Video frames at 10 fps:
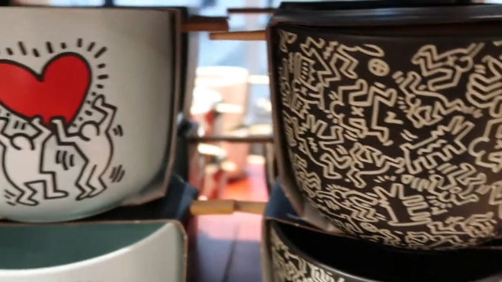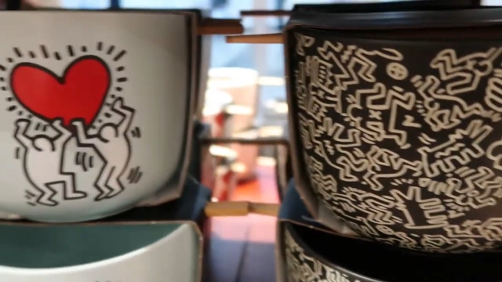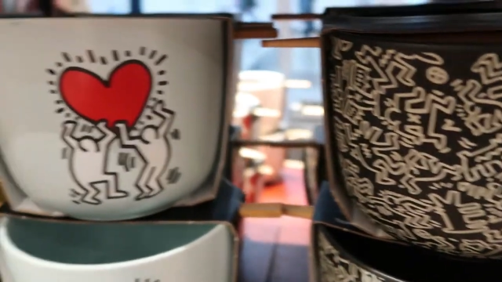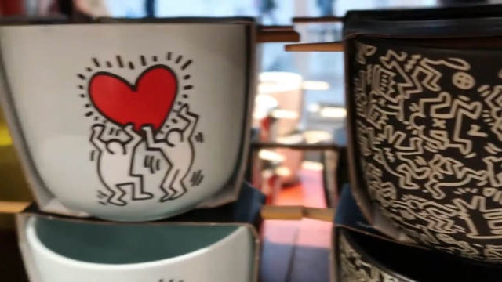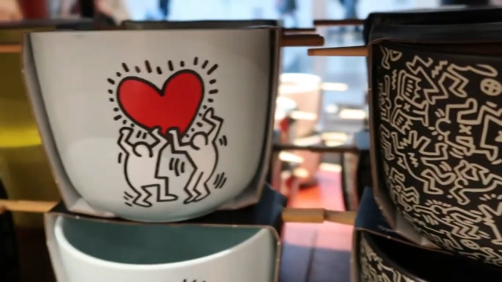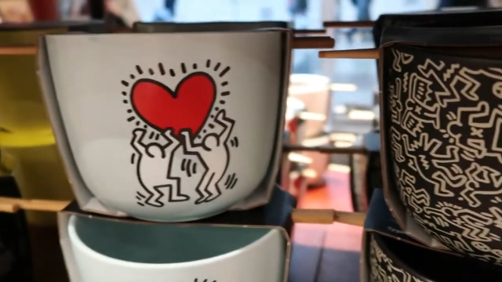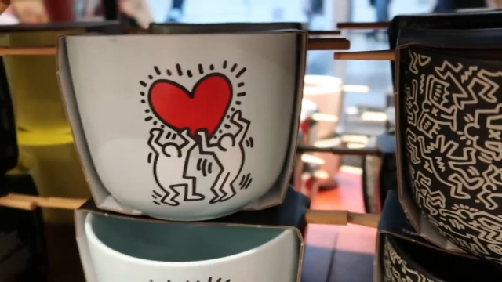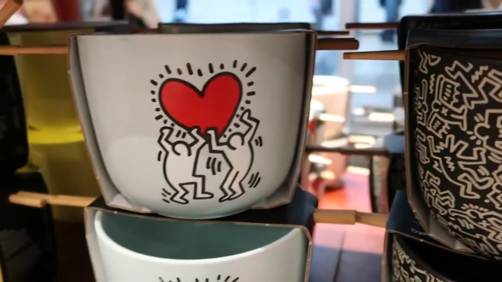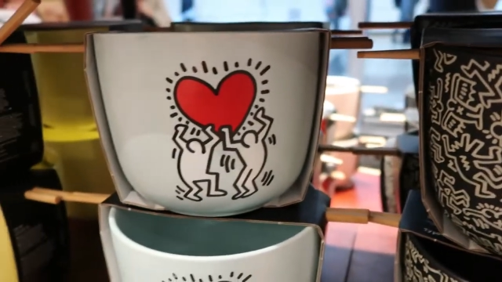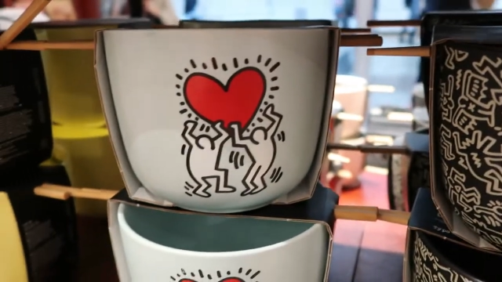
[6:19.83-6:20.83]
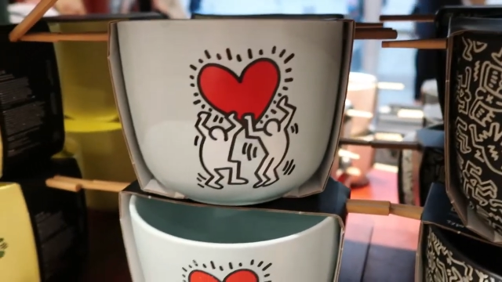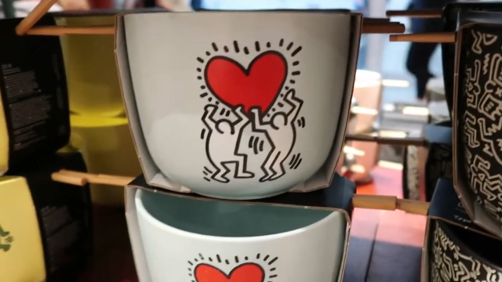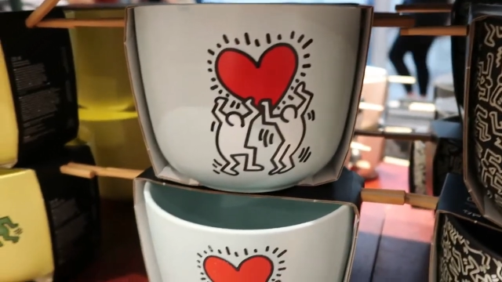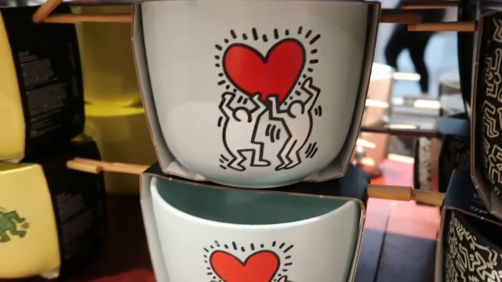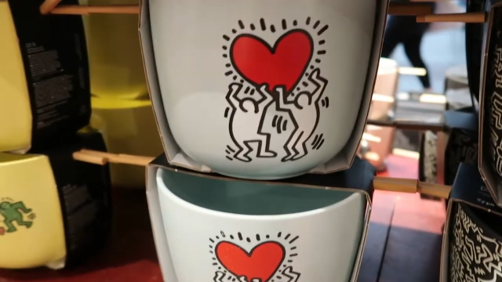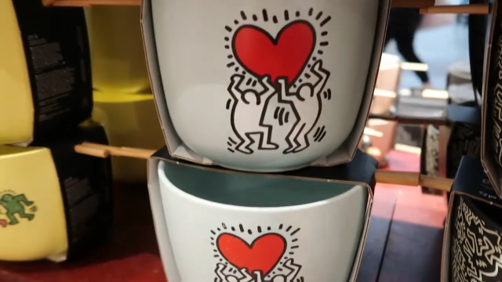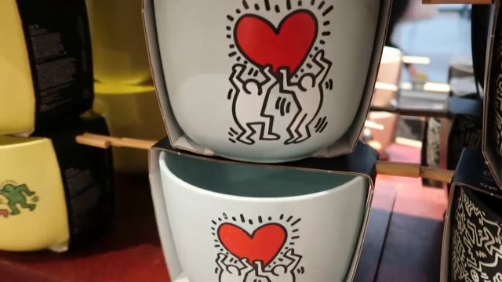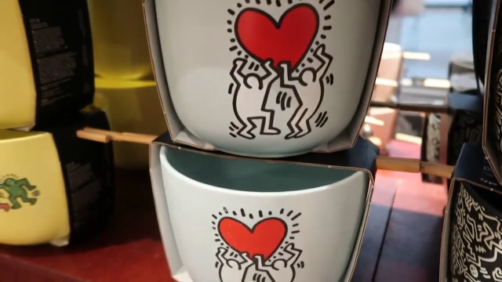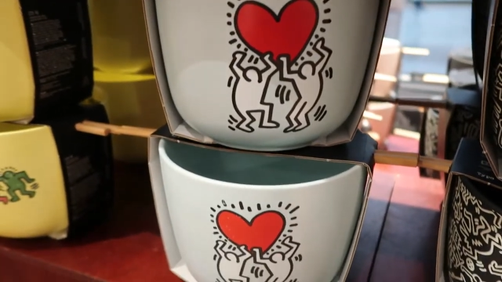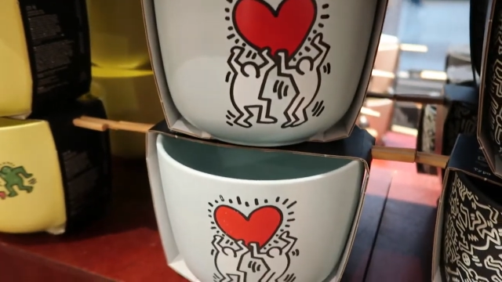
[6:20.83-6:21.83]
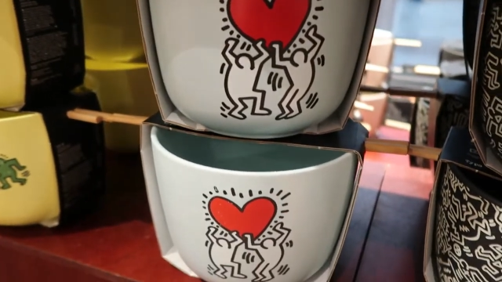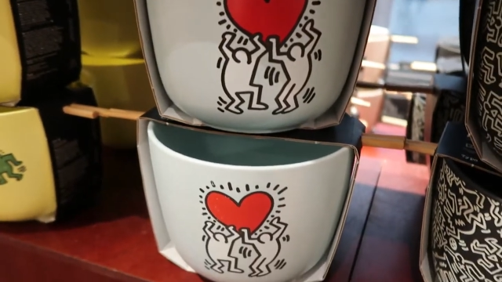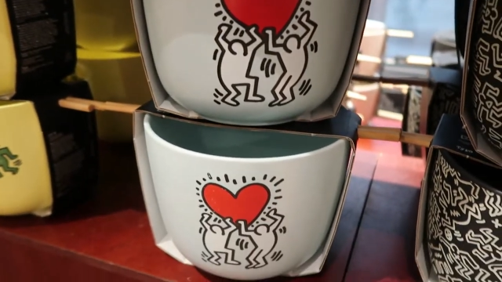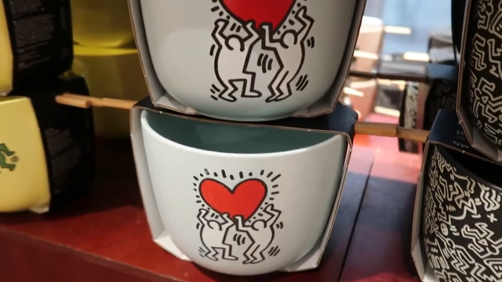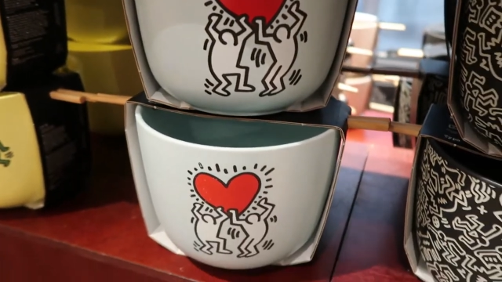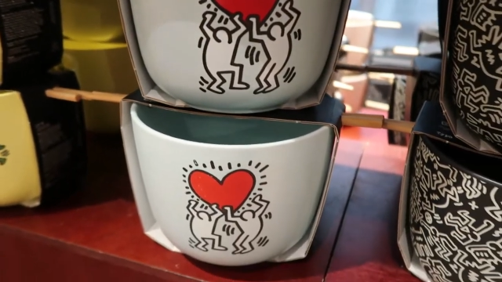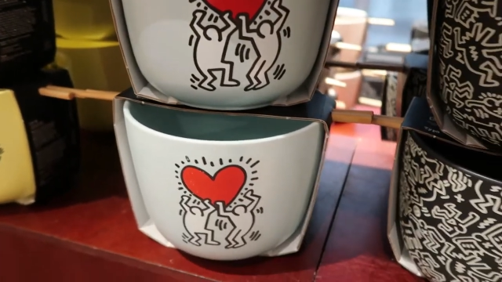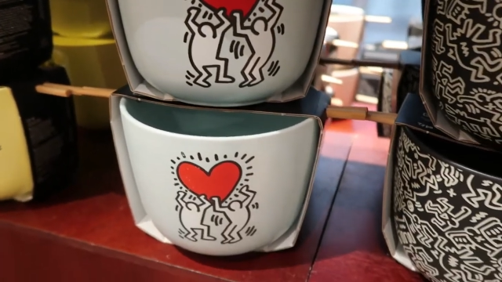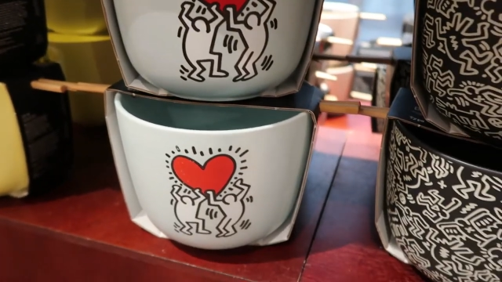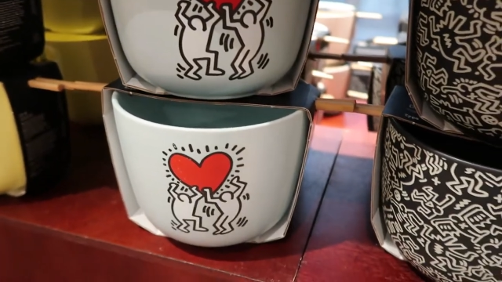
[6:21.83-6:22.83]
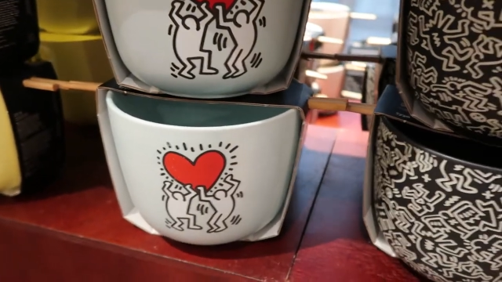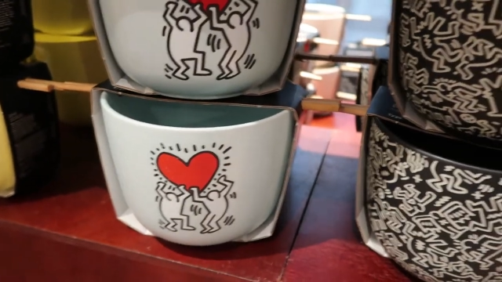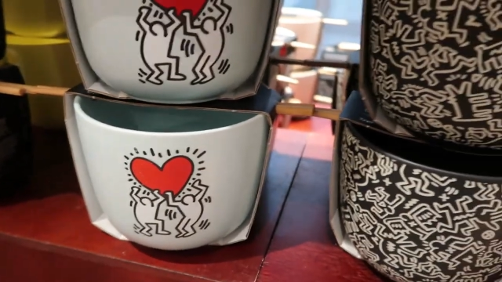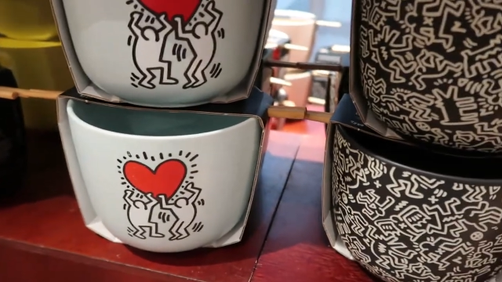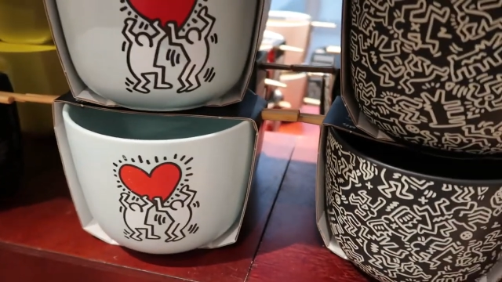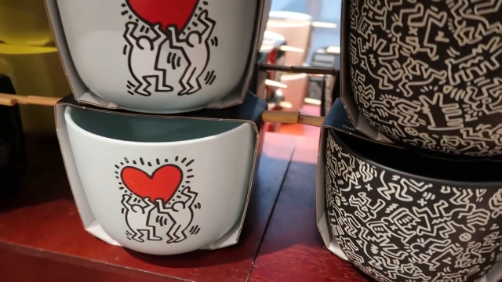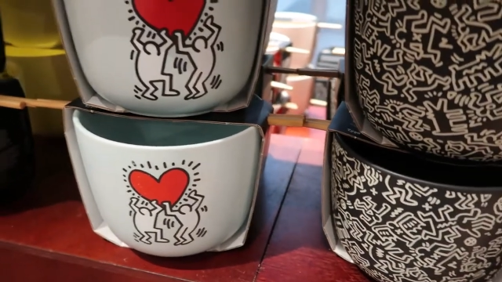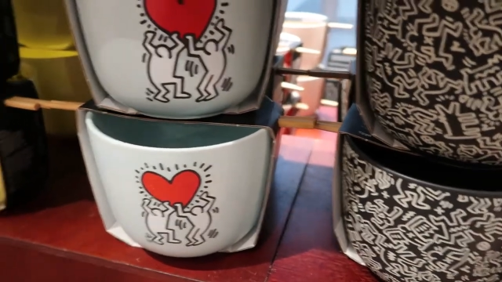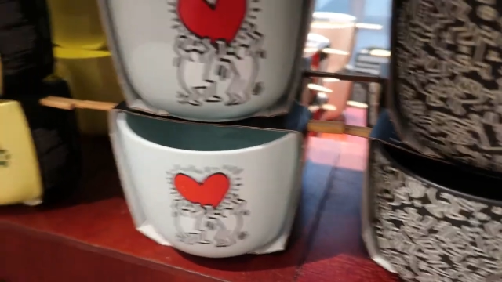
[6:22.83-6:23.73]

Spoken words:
No face is visible, so there are no lips to read.